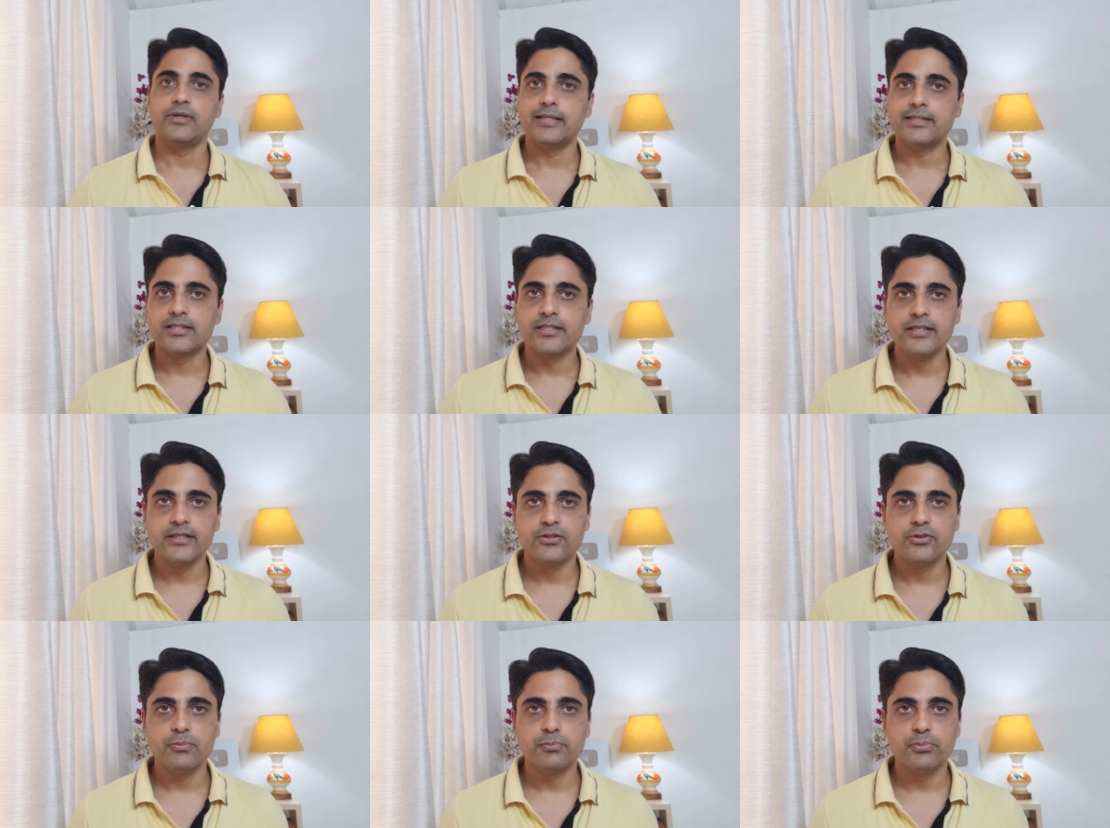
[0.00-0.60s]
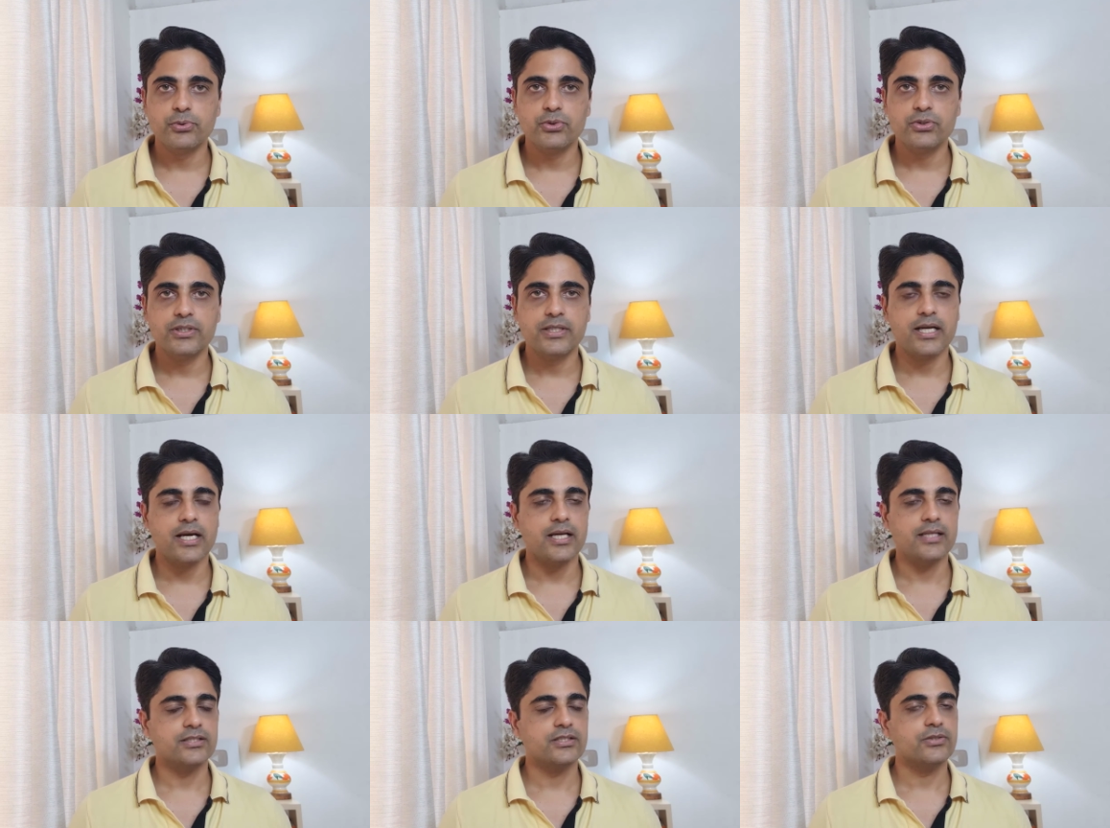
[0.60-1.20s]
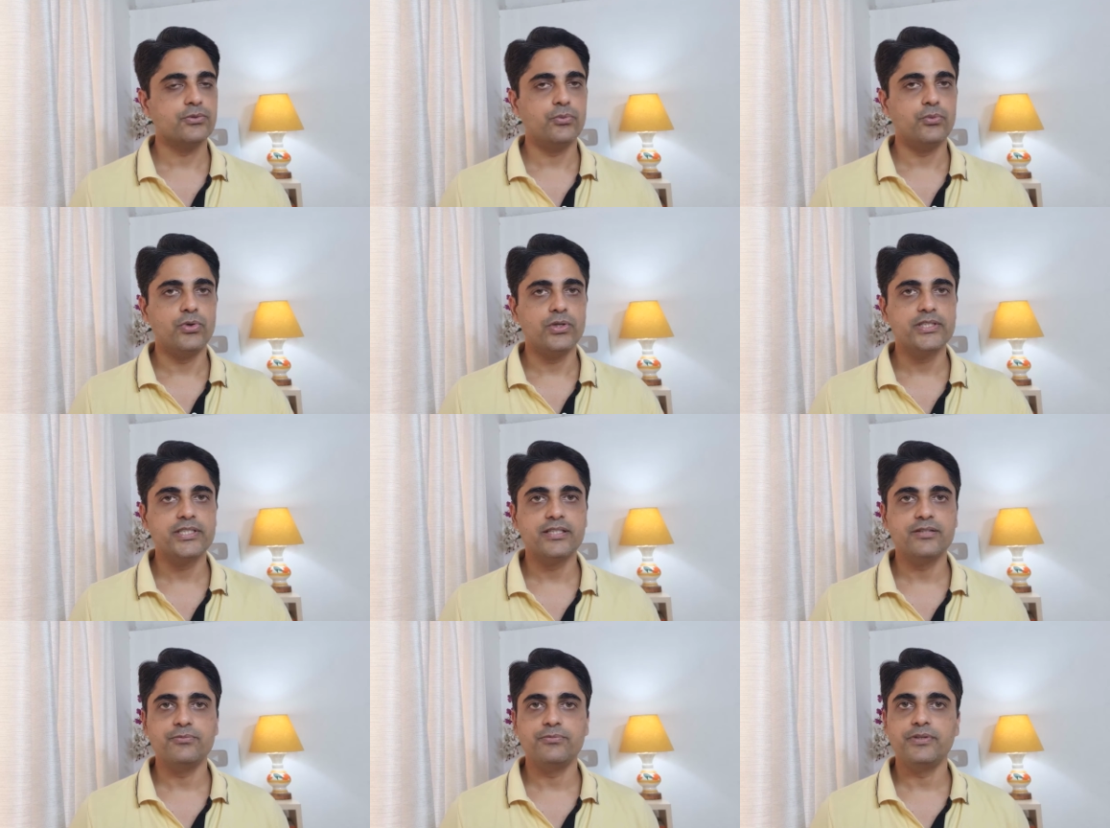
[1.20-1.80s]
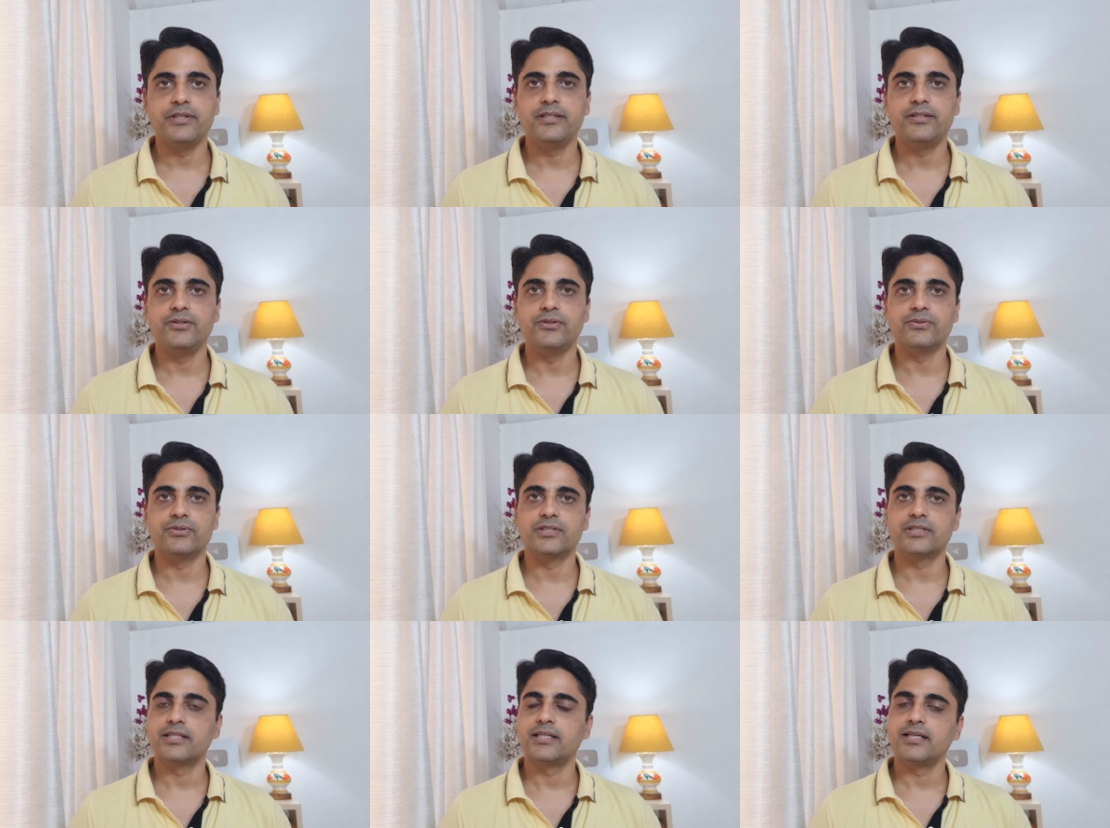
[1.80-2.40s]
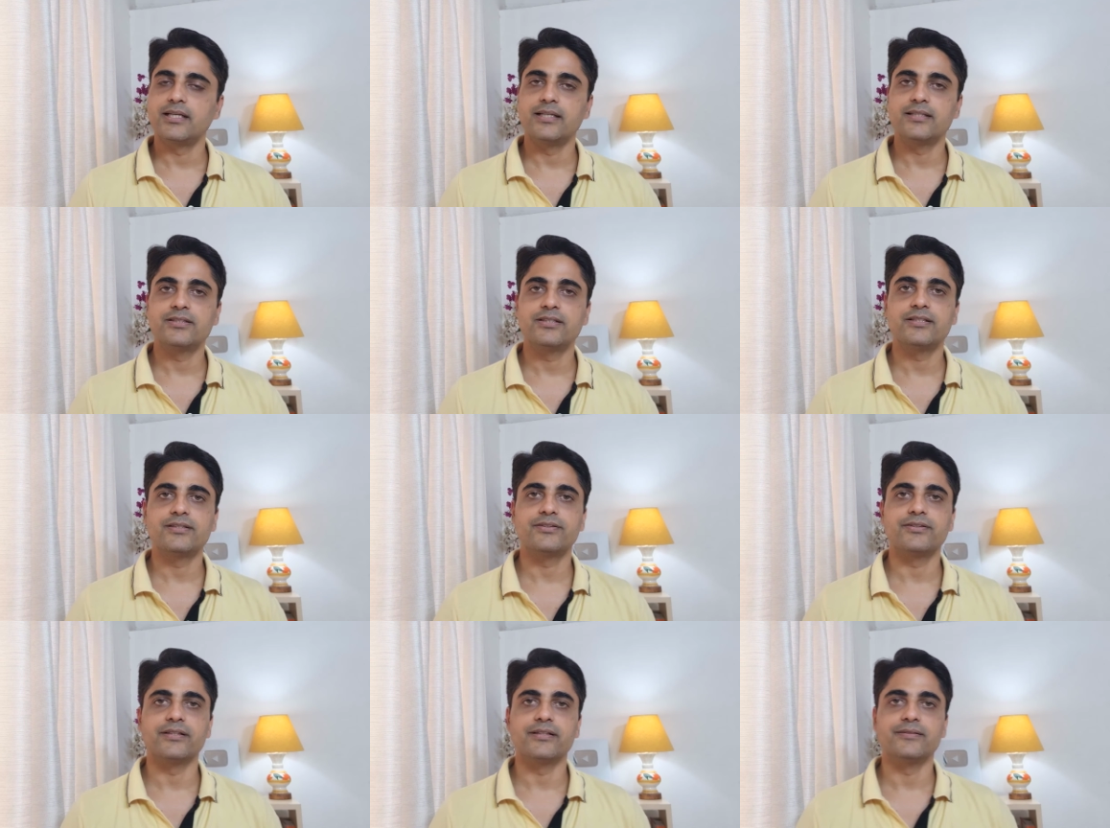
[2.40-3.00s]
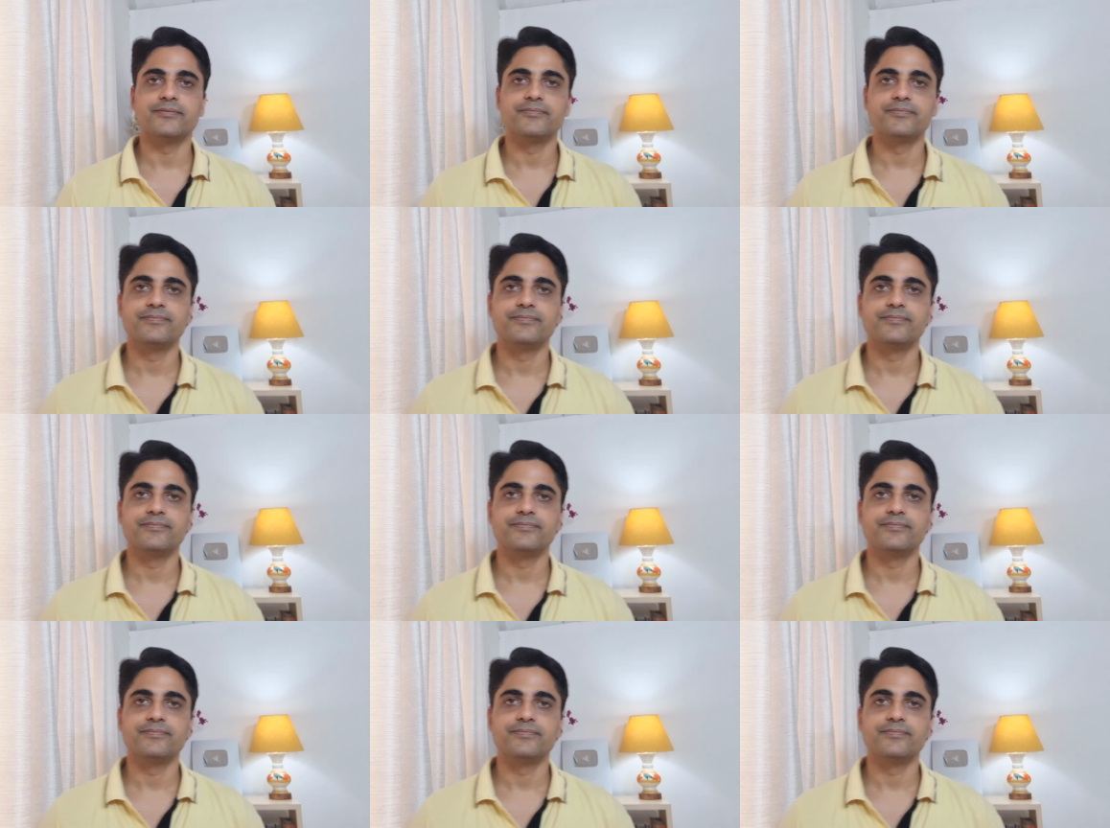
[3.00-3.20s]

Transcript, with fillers: listening to podcasts, watching videos, etc.